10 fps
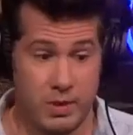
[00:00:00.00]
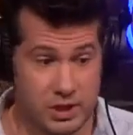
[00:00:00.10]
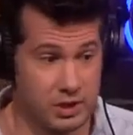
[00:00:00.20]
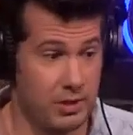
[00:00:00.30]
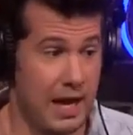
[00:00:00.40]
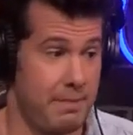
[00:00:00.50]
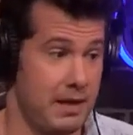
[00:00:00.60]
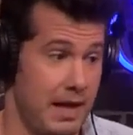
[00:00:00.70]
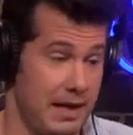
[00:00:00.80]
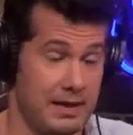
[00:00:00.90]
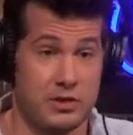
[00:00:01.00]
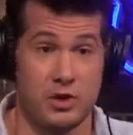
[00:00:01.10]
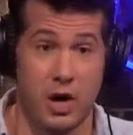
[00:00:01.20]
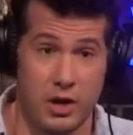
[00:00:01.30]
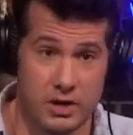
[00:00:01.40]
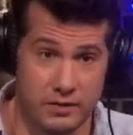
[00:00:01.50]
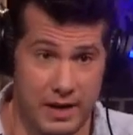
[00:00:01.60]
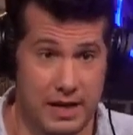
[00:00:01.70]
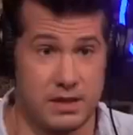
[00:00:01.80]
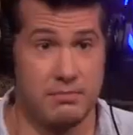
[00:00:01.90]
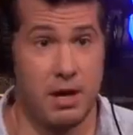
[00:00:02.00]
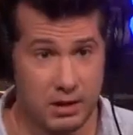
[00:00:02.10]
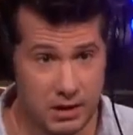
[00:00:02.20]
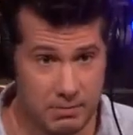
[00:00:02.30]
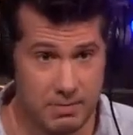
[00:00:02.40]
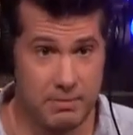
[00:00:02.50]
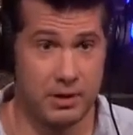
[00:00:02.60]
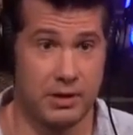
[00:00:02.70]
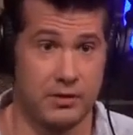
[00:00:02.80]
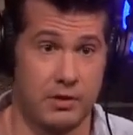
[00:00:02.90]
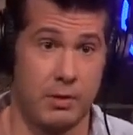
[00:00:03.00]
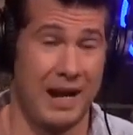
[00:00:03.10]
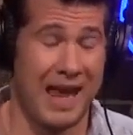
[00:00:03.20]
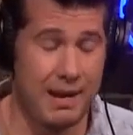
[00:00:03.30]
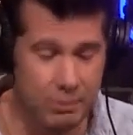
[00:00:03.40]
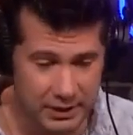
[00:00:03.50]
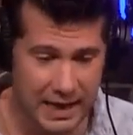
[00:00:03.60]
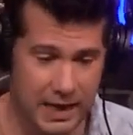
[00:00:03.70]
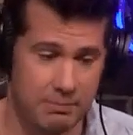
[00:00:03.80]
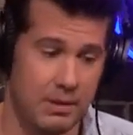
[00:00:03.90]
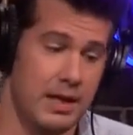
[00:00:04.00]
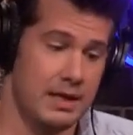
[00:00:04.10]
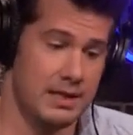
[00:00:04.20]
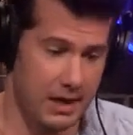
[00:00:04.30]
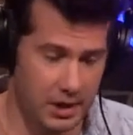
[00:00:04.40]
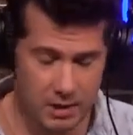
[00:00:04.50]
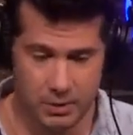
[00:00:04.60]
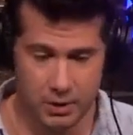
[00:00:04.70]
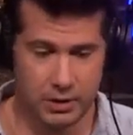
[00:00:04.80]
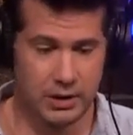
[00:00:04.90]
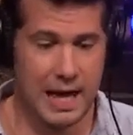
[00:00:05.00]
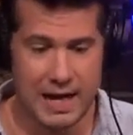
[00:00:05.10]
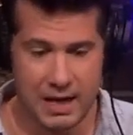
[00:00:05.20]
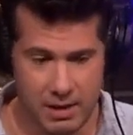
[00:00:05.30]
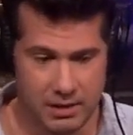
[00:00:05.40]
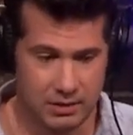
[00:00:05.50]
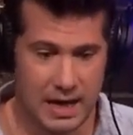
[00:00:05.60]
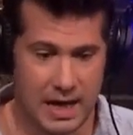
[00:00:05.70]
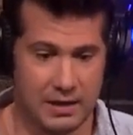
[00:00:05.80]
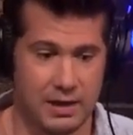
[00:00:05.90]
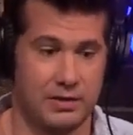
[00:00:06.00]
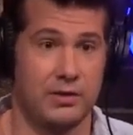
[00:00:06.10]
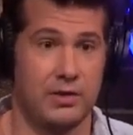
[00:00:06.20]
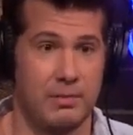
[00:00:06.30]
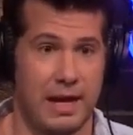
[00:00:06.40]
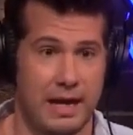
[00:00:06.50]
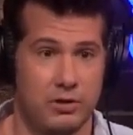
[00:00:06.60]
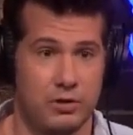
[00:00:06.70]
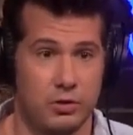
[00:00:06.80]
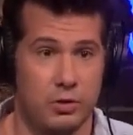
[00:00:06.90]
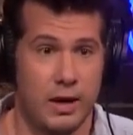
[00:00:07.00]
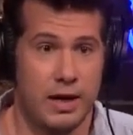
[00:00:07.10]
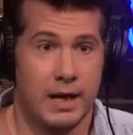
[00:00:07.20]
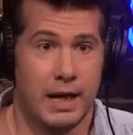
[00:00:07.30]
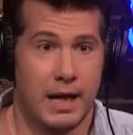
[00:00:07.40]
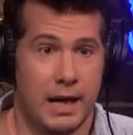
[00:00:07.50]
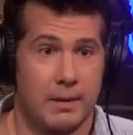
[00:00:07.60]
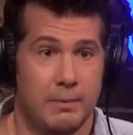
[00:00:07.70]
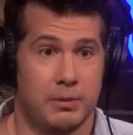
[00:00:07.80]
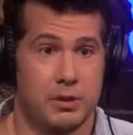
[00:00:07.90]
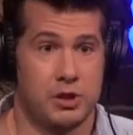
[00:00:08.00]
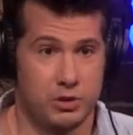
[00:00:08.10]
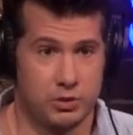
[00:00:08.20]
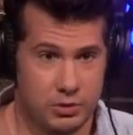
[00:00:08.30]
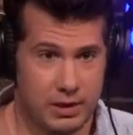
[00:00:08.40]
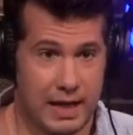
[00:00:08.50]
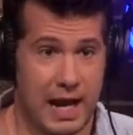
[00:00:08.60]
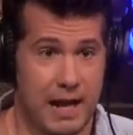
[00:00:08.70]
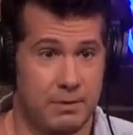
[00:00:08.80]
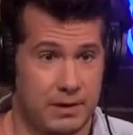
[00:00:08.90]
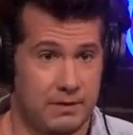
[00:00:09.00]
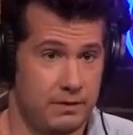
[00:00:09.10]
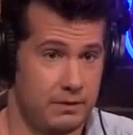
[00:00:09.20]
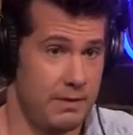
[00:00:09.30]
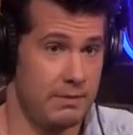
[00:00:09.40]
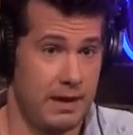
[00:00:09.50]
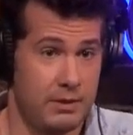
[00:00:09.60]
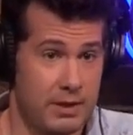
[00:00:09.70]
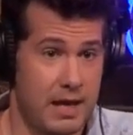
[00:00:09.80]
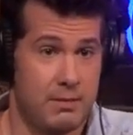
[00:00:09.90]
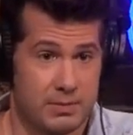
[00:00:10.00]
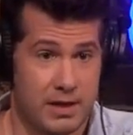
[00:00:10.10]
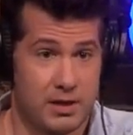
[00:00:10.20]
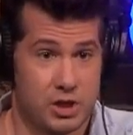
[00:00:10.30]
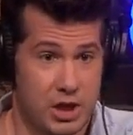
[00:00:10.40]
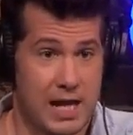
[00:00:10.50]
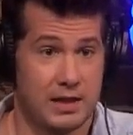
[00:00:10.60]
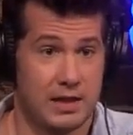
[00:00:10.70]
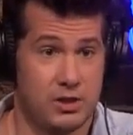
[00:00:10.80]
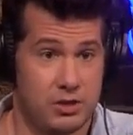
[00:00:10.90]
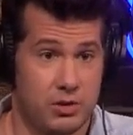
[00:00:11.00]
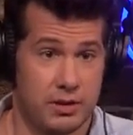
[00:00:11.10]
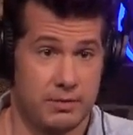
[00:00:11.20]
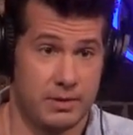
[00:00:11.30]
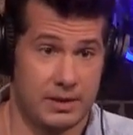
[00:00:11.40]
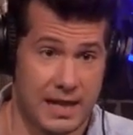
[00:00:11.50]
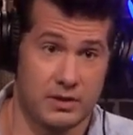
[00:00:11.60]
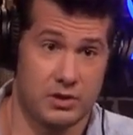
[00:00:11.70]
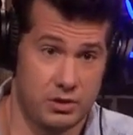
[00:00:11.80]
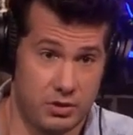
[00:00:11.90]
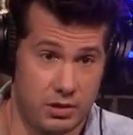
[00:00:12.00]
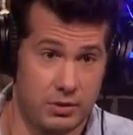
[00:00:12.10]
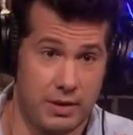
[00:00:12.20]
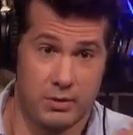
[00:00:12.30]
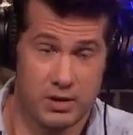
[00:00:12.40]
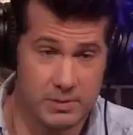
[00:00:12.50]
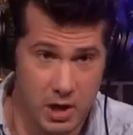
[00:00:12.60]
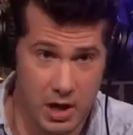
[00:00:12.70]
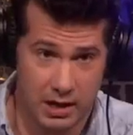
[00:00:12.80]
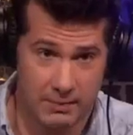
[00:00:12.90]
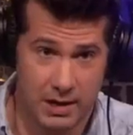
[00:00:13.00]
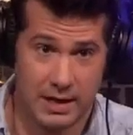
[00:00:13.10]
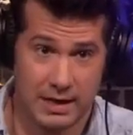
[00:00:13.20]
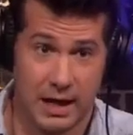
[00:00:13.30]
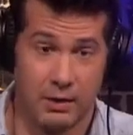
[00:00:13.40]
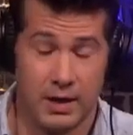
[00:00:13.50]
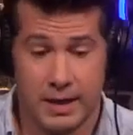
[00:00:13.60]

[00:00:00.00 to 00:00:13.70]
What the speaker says: we just so happened to, I guess his daughter is a fan, is a Mug Club member, and so we were able to get him. Darren, our booker, got him on the line. This is the man who pursued, and I believe, I'll let him explain it, shot the shooter, the Texas shooter, who everyone has been talking about right now.